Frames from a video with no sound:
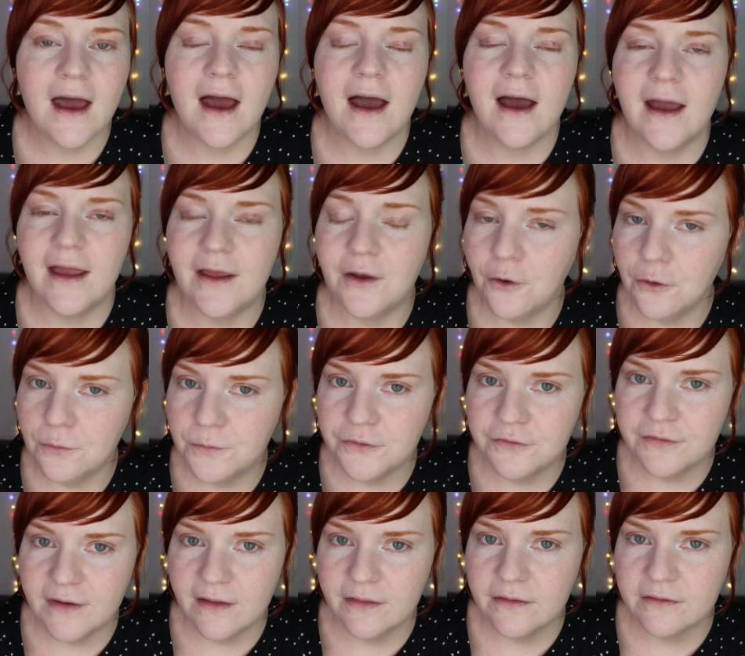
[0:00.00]
I hope you
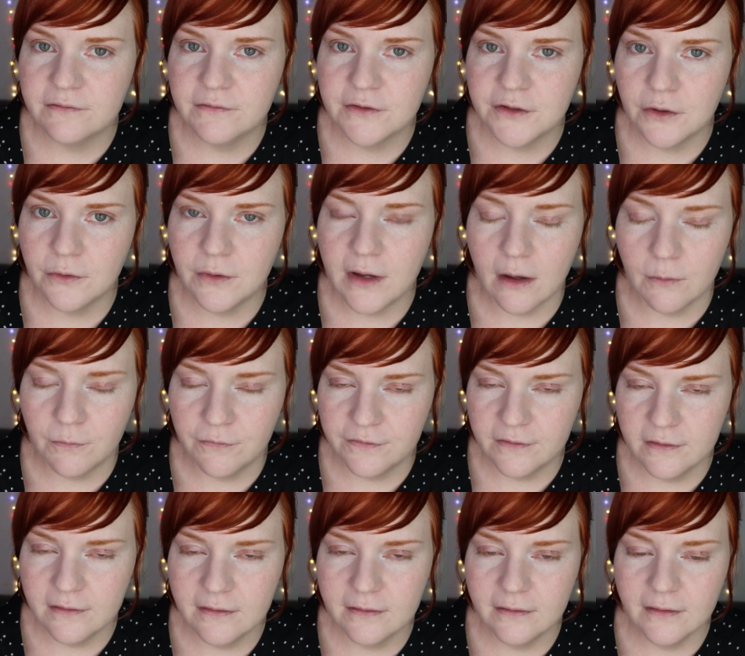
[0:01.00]
found this video
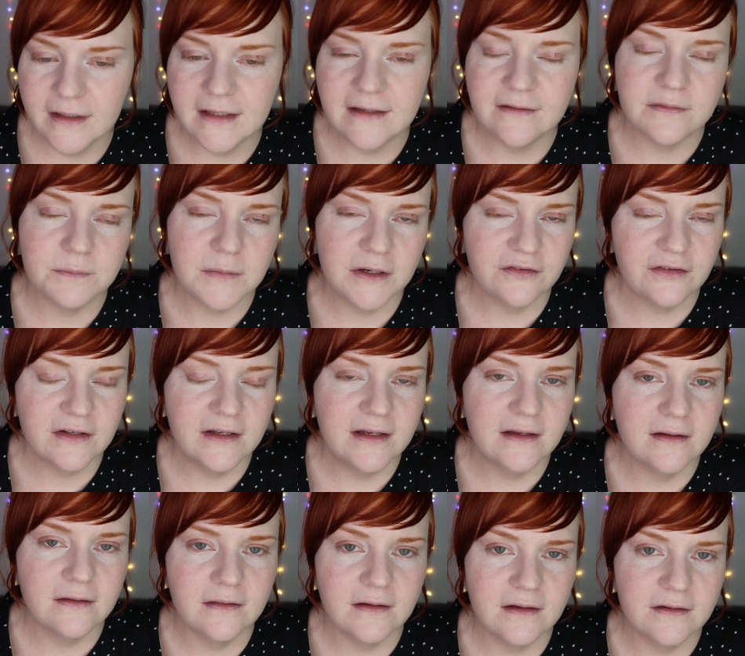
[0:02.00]
helpful,
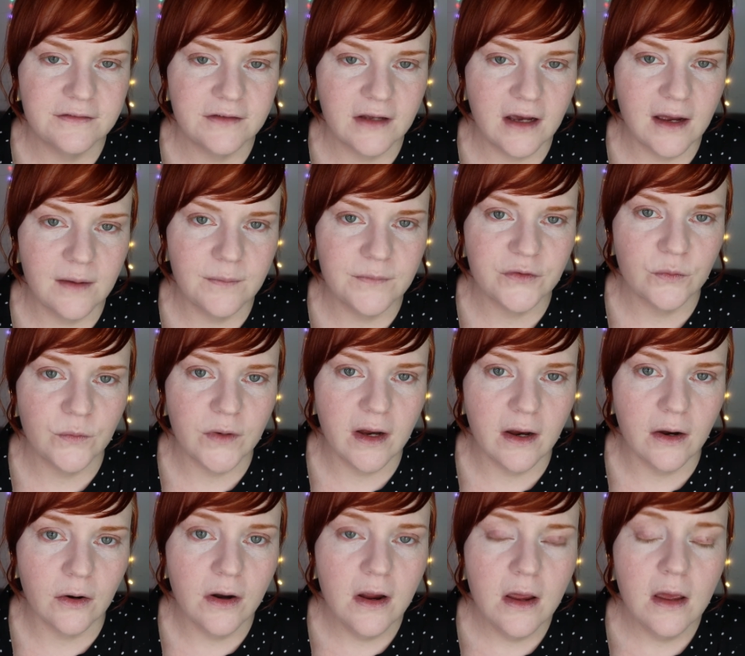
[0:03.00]
especially in these times
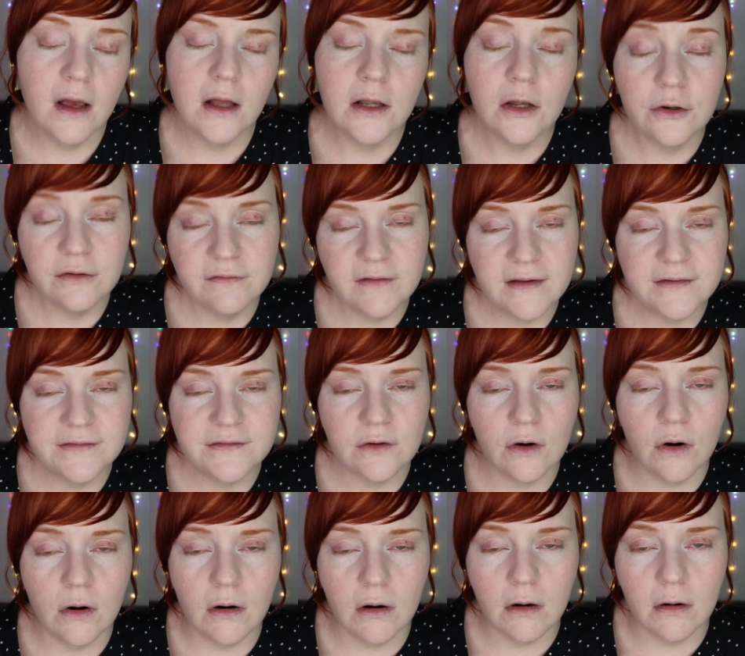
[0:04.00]
where a lot of us
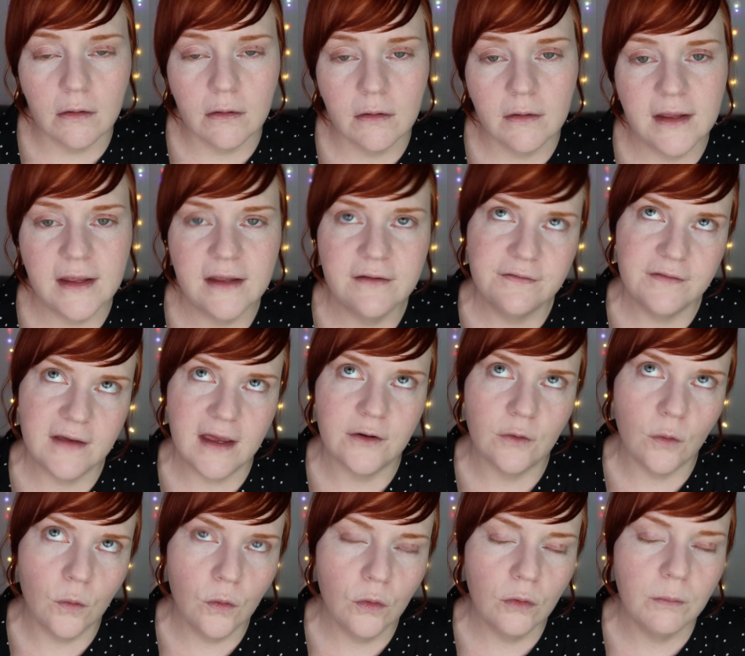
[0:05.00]
are, if at
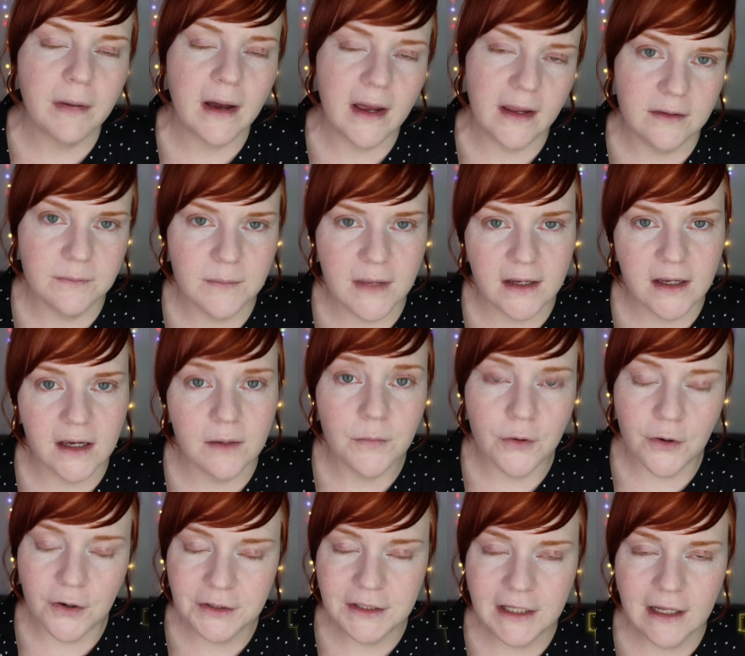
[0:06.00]
all, buying makeup
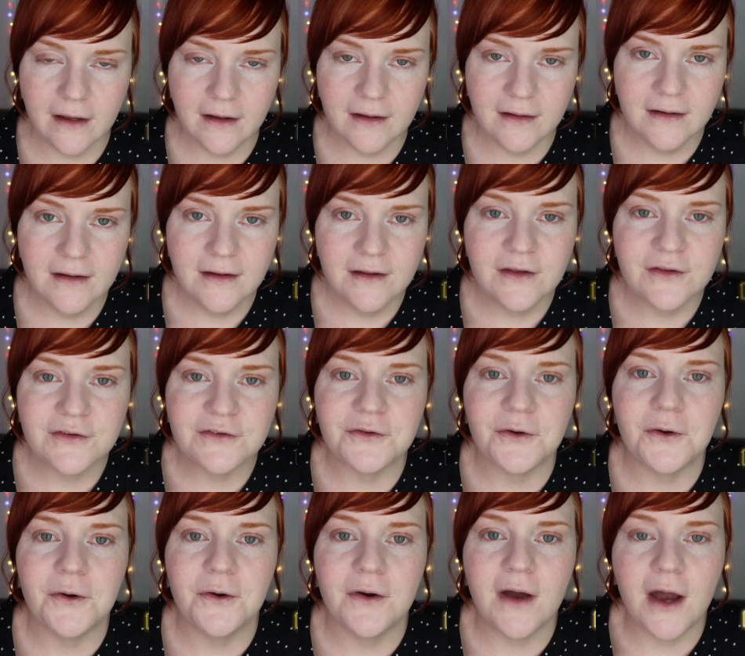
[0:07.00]
online.
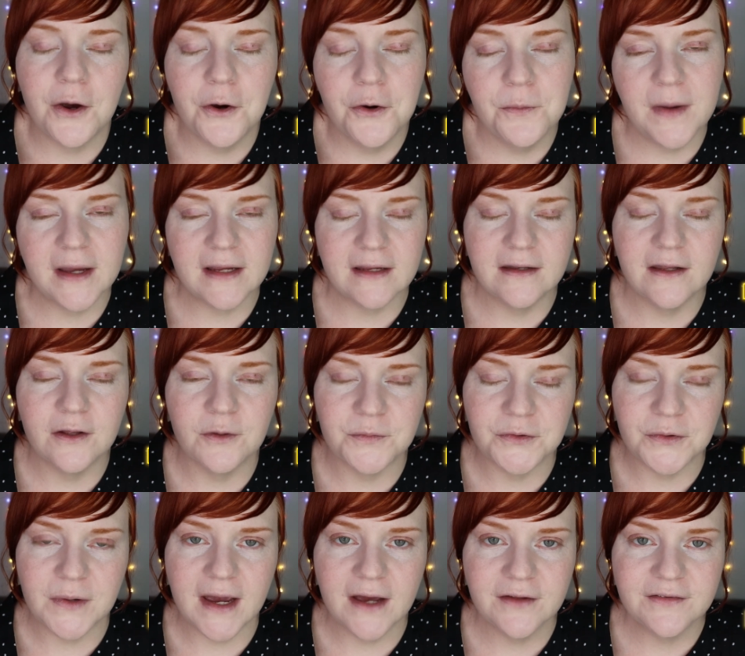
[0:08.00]
So I hope I can
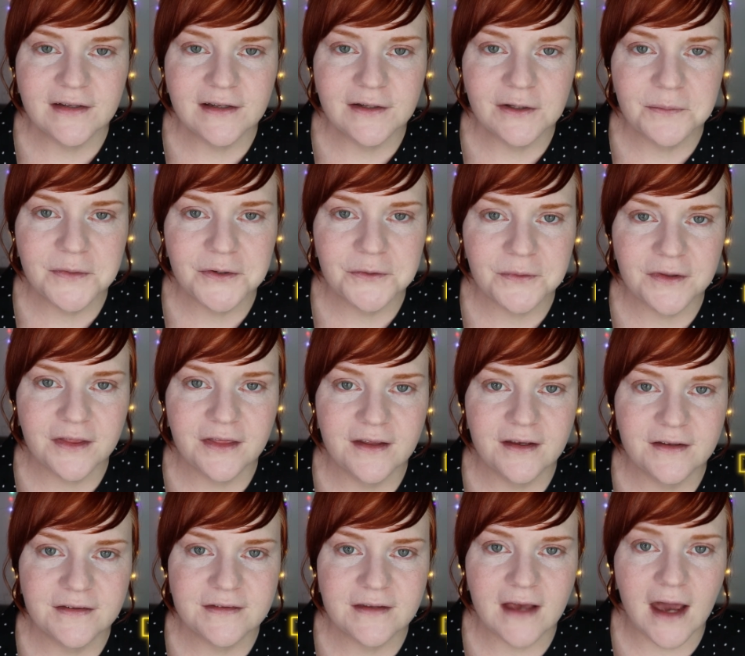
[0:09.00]
help you out a little bit with
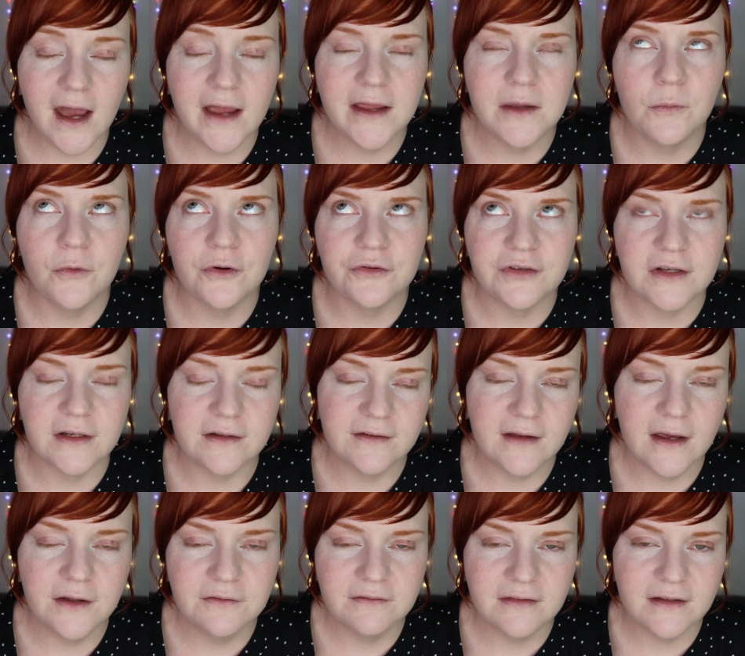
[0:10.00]
this. I am watching a
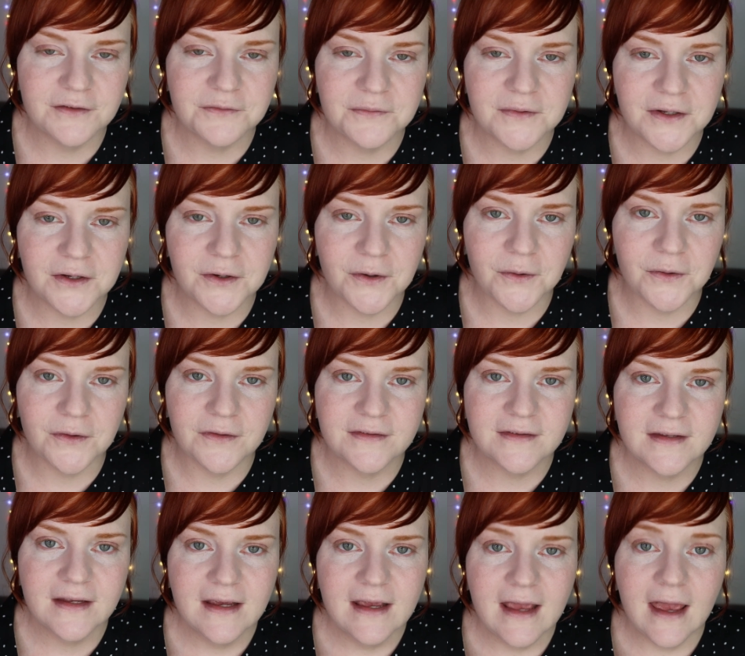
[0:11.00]
ton of these
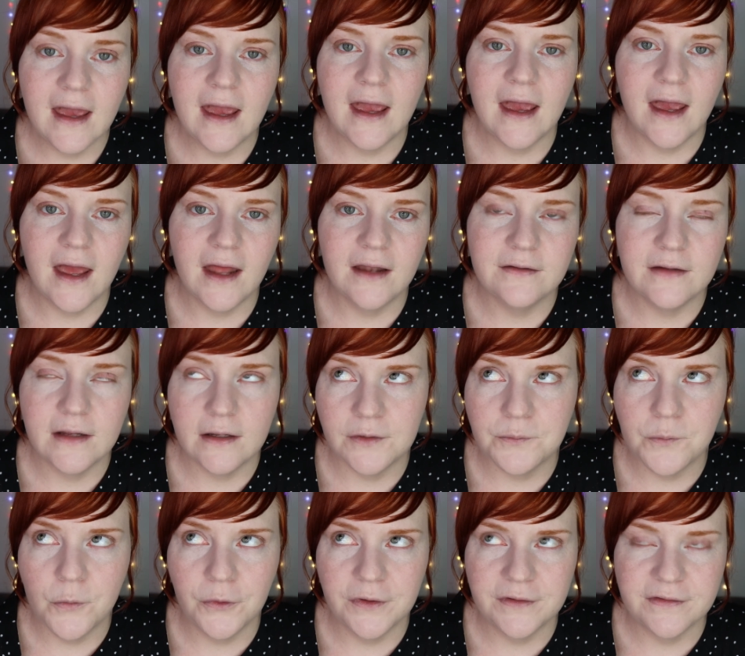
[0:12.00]
videos and
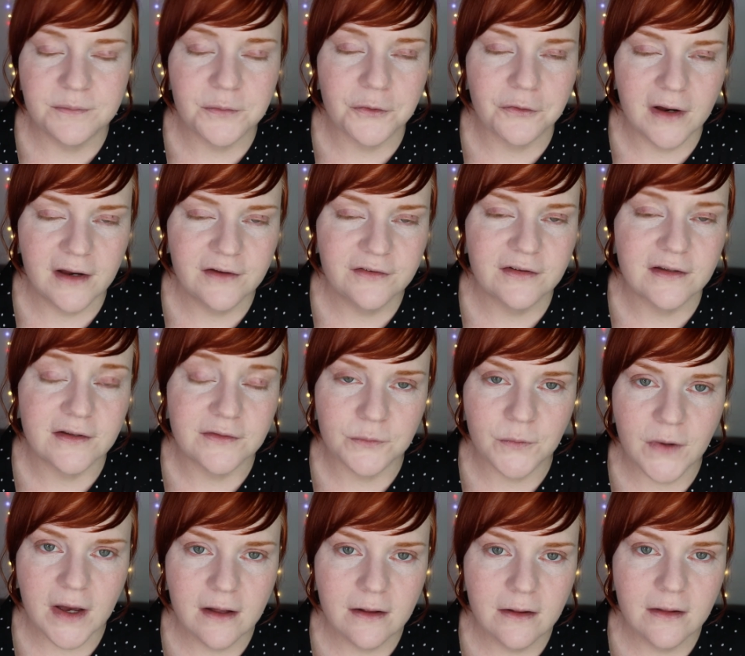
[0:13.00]
getting more inspiration as
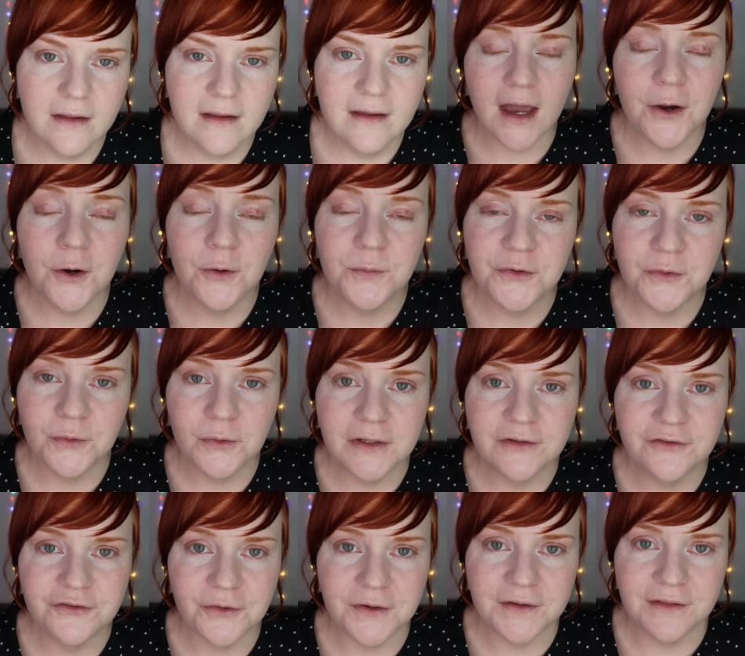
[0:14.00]
well. I hope you all
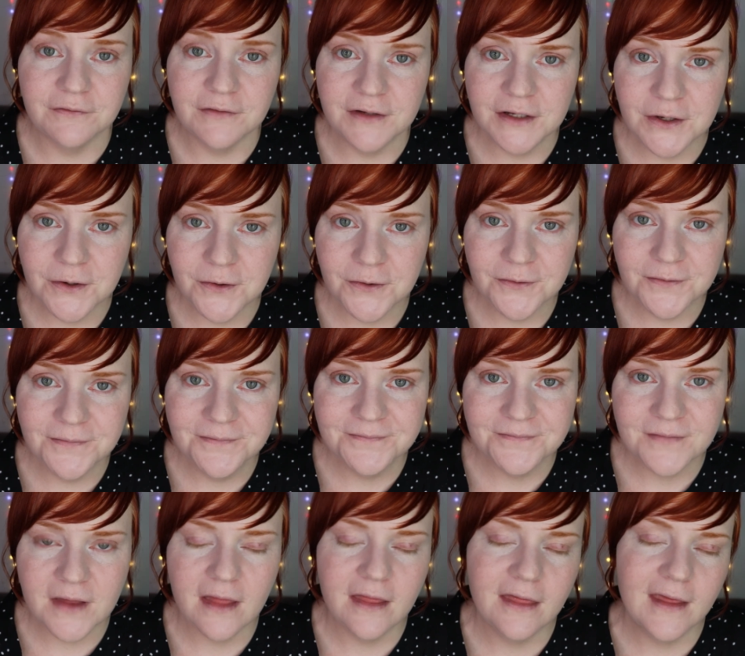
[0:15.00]
enjoyed the video.
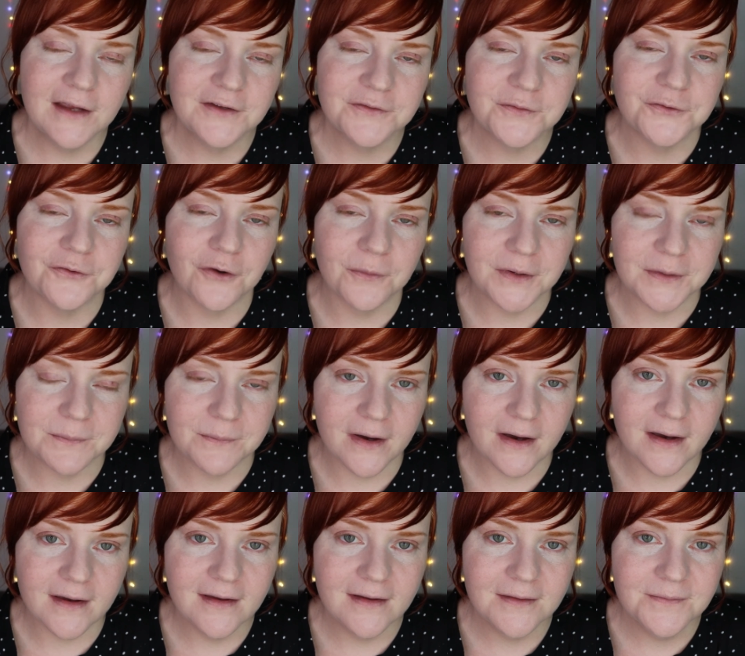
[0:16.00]
Thanks for dropping
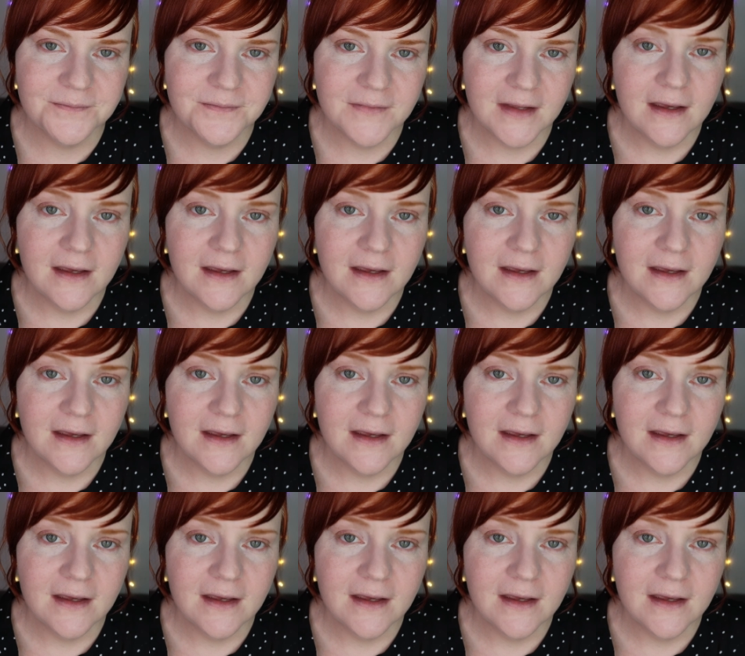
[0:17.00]
by.